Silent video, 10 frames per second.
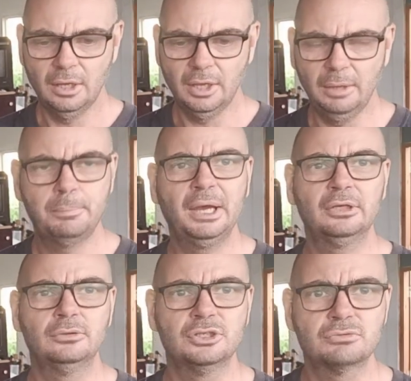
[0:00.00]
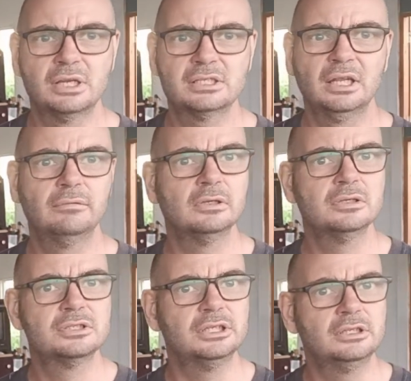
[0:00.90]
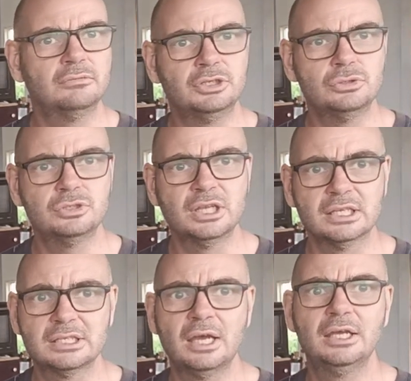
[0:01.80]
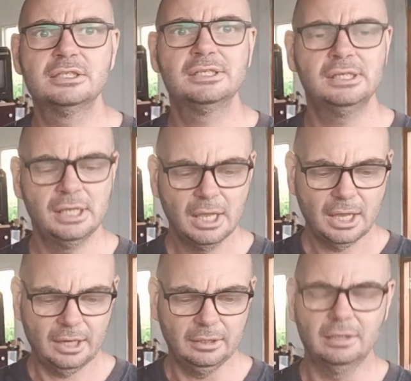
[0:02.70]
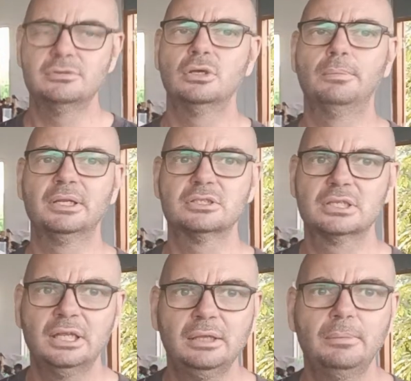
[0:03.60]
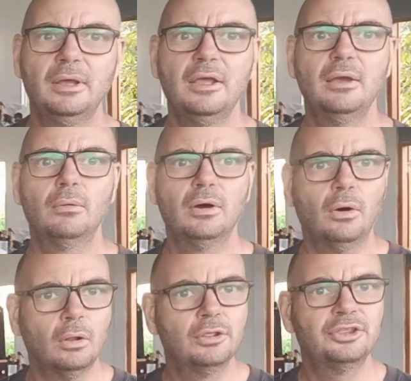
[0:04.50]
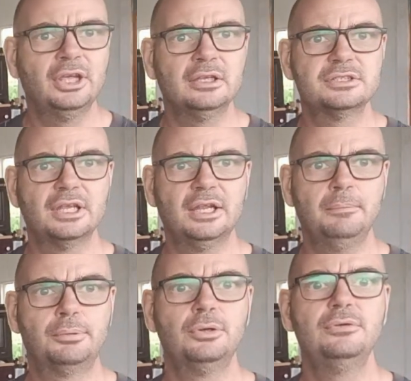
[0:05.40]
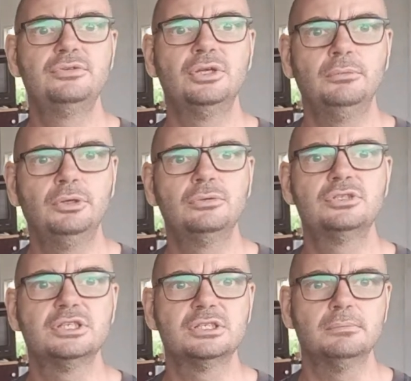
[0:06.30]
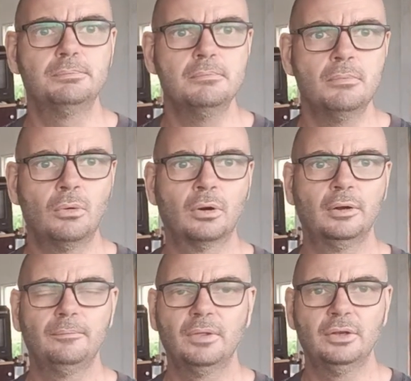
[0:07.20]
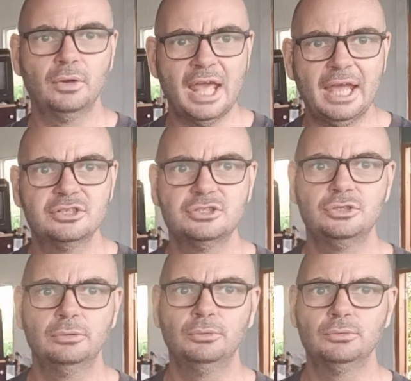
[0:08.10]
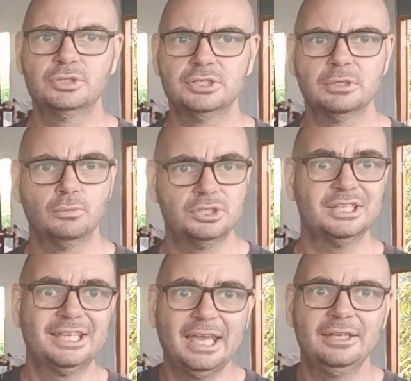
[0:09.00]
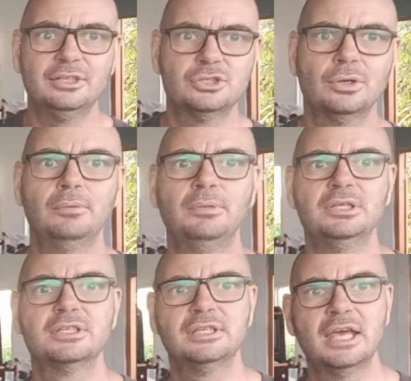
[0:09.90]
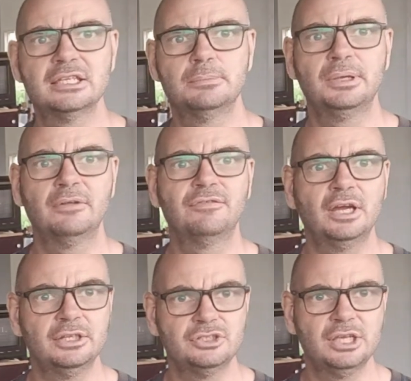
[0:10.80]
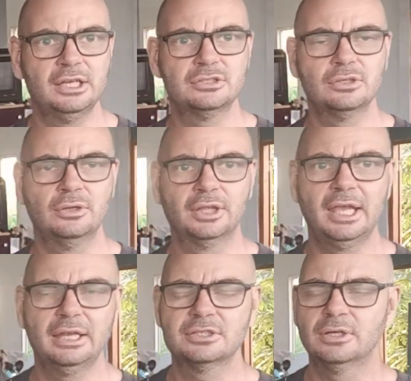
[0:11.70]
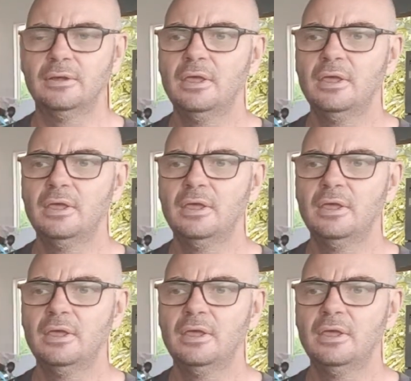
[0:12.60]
impact on your stress levels, it reduces anxiety, and it gives you a better sleep. All things that improves your immune system more and enhances your immune system, which again in turn means that it has a better fighting chance on the cancer.